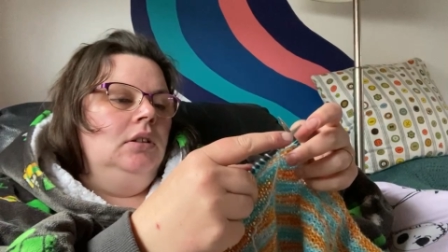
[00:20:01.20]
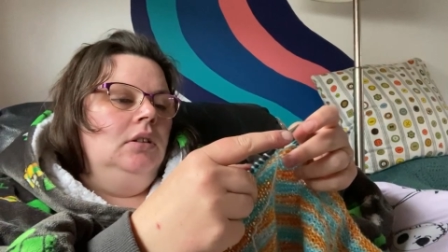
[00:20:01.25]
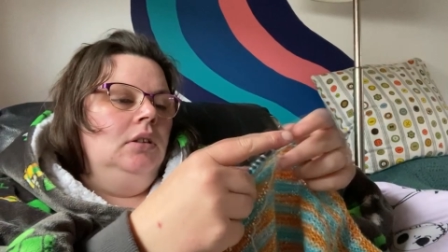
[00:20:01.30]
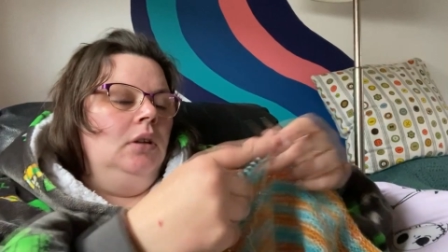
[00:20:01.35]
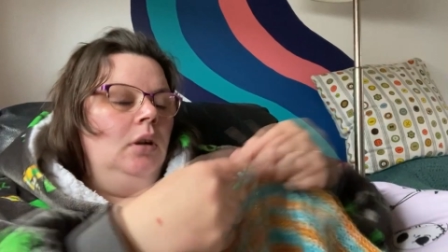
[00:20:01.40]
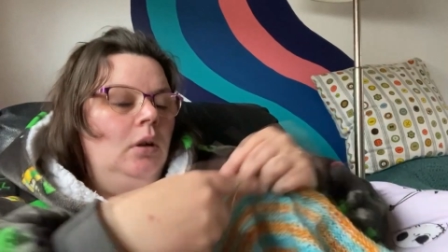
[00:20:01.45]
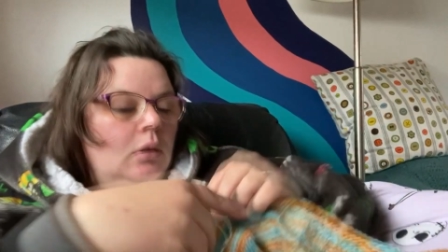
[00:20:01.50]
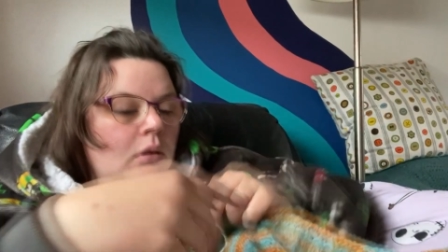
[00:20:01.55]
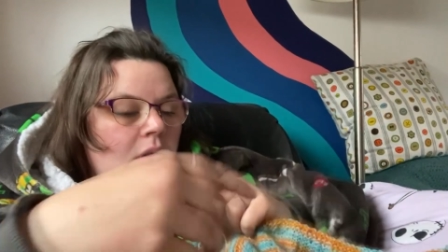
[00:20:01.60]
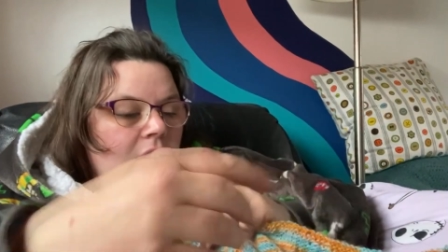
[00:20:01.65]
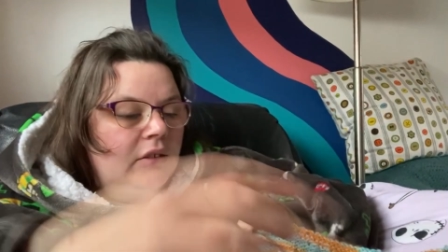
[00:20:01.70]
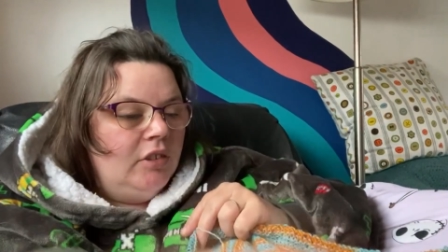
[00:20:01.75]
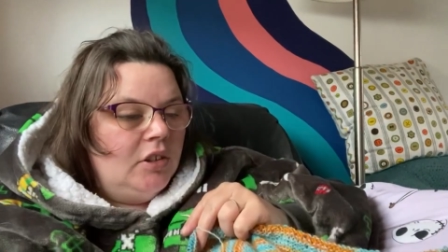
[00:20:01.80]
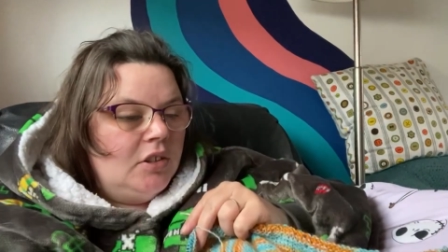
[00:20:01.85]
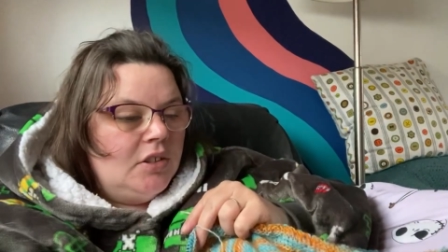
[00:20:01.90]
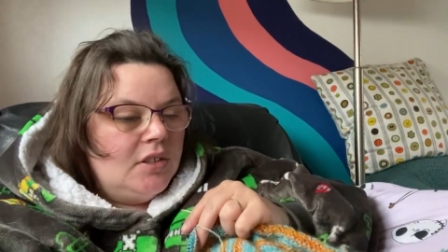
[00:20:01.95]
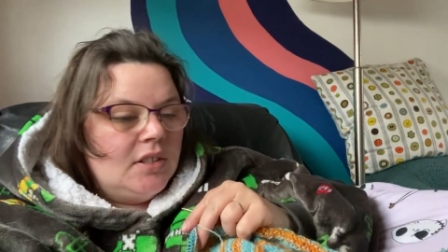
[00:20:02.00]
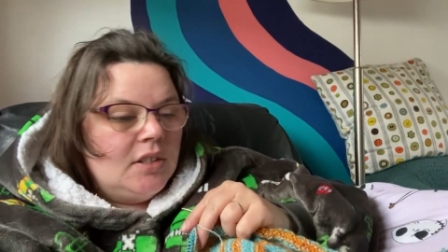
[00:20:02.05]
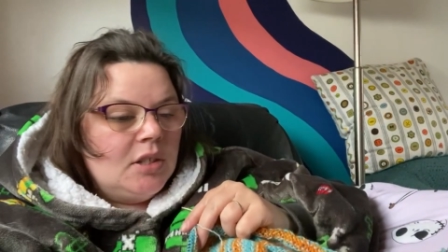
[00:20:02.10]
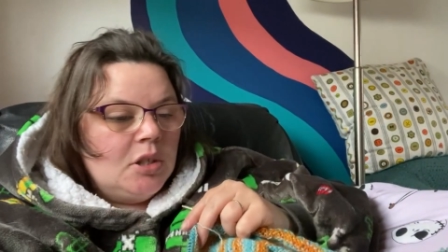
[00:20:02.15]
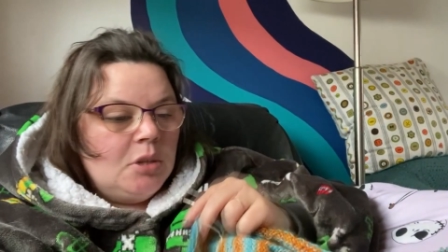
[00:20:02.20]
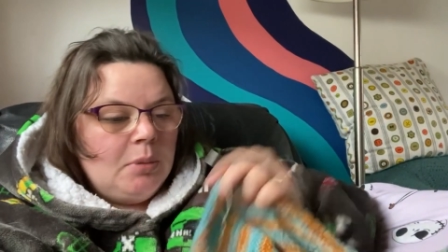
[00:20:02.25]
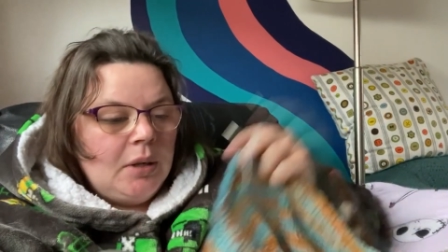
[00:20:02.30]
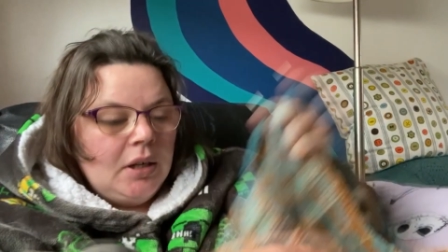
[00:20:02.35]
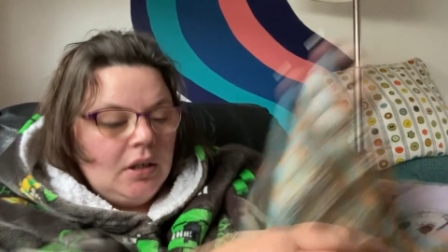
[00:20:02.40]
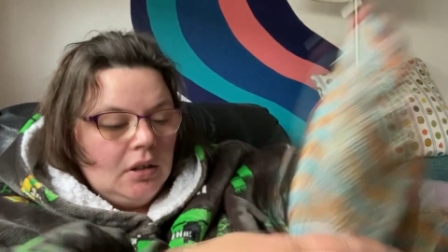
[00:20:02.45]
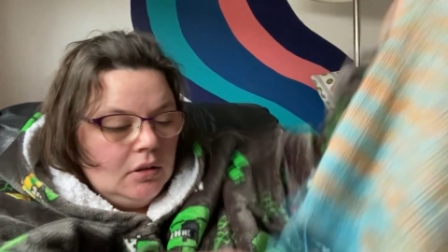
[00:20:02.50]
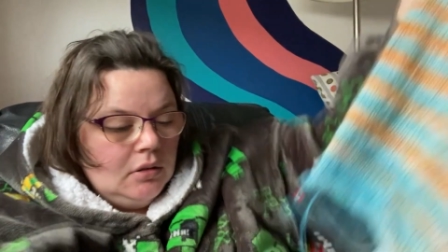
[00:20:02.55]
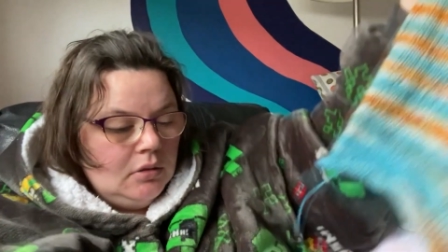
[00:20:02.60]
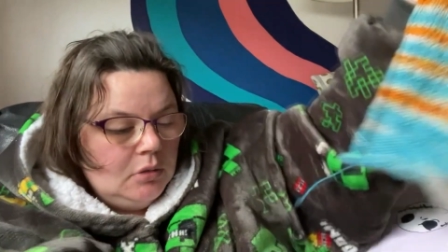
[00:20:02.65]
Oh, I've lost a stitch
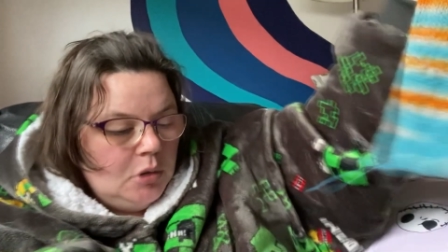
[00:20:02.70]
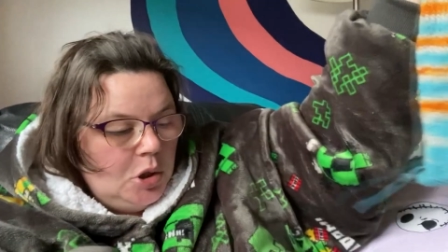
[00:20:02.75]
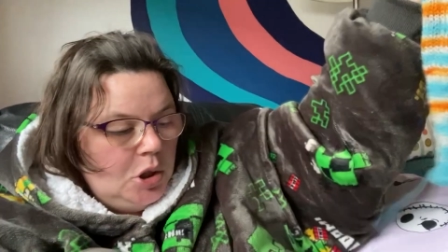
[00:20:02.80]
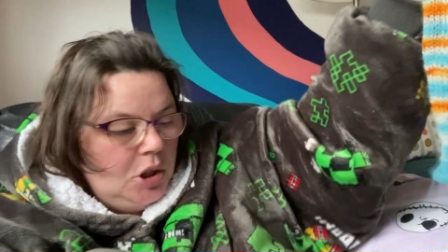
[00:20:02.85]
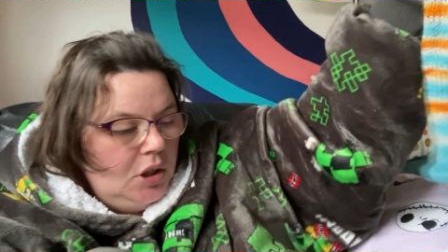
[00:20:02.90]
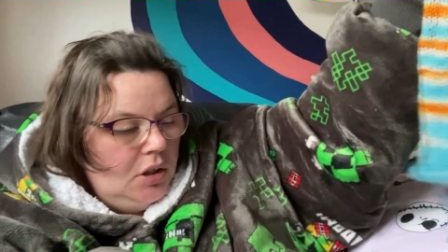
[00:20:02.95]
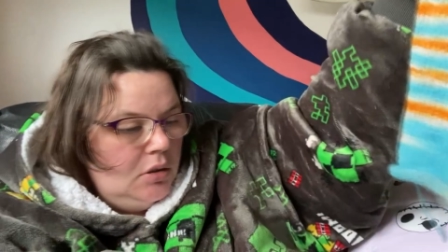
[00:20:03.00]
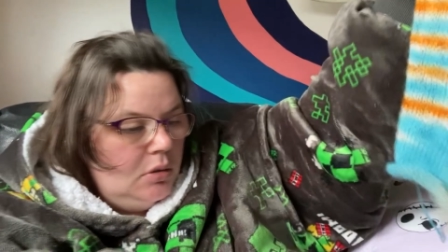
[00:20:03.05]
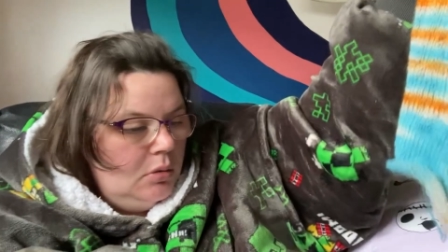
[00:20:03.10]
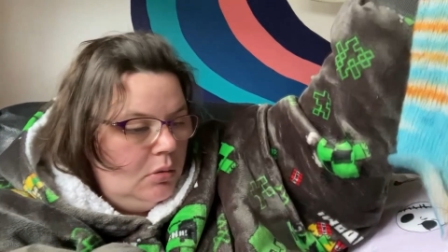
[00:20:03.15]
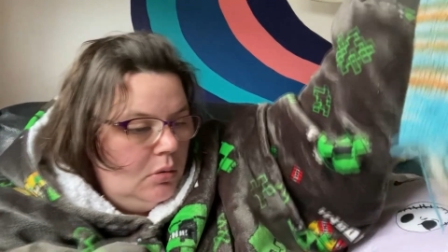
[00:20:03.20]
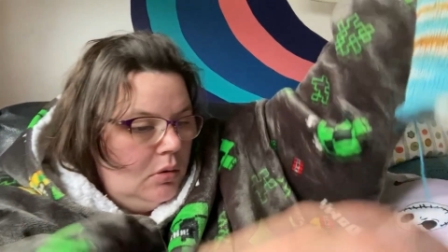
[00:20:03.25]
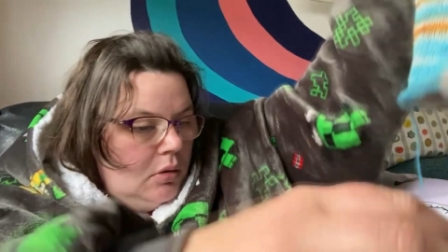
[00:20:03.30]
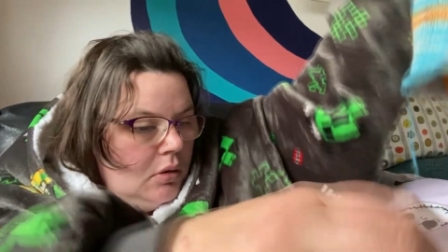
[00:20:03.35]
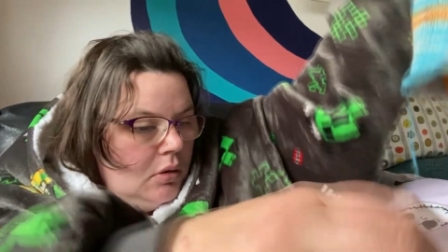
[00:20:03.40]
marker. Oh, jeez. Oh.